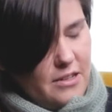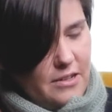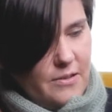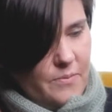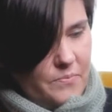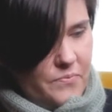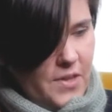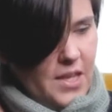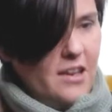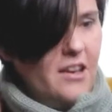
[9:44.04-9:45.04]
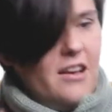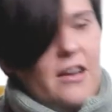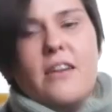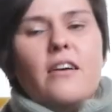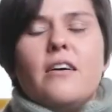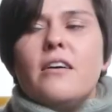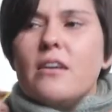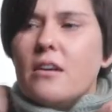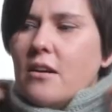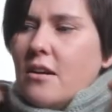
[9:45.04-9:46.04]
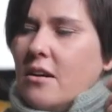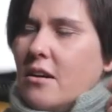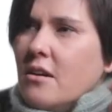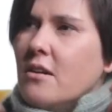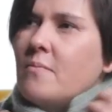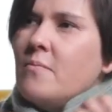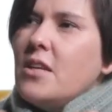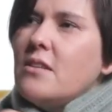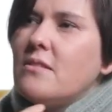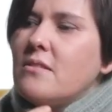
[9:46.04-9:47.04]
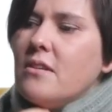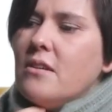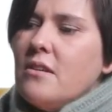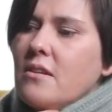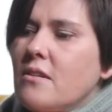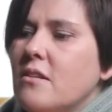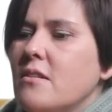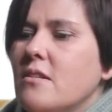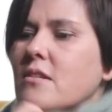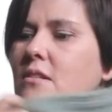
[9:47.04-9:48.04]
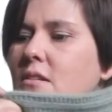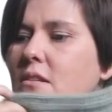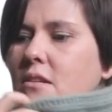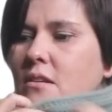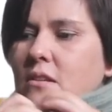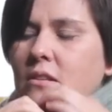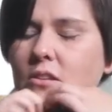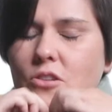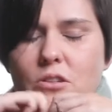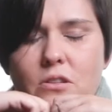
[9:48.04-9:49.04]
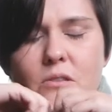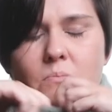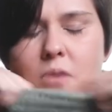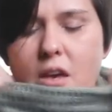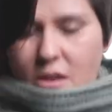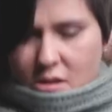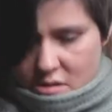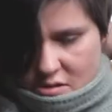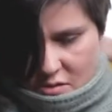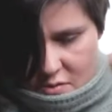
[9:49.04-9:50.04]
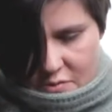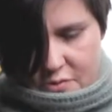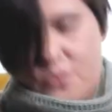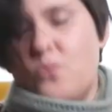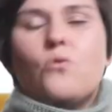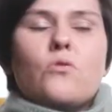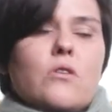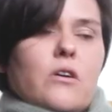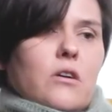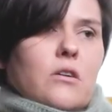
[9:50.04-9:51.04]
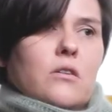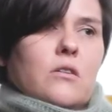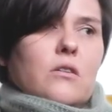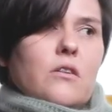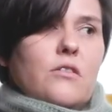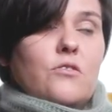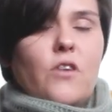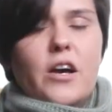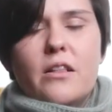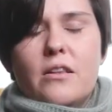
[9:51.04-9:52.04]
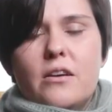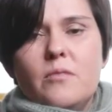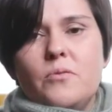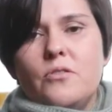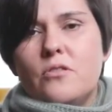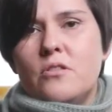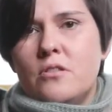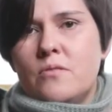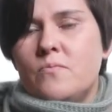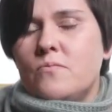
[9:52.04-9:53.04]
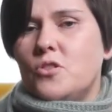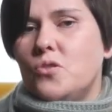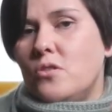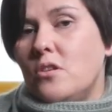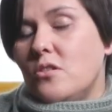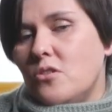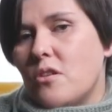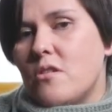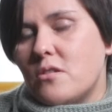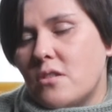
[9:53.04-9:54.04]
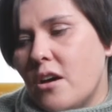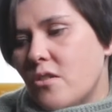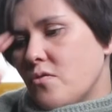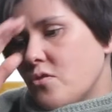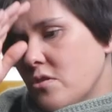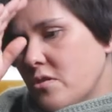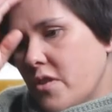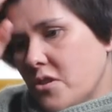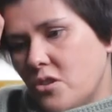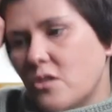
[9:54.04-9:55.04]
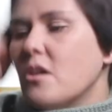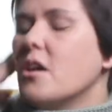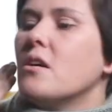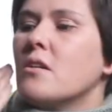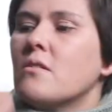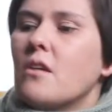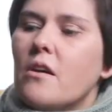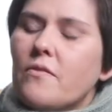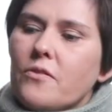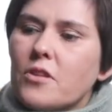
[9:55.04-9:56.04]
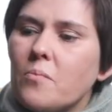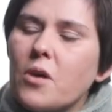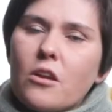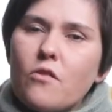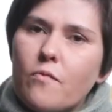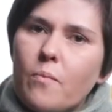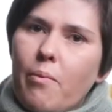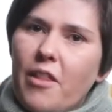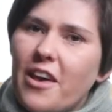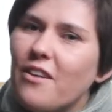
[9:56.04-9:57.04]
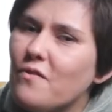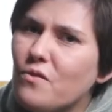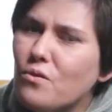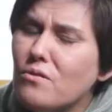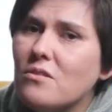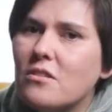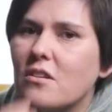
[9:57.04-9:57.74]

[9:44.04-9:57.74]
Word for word: um, um, it's initially made for the trial lab um, to teach this kind of construction and have some kind of playfulness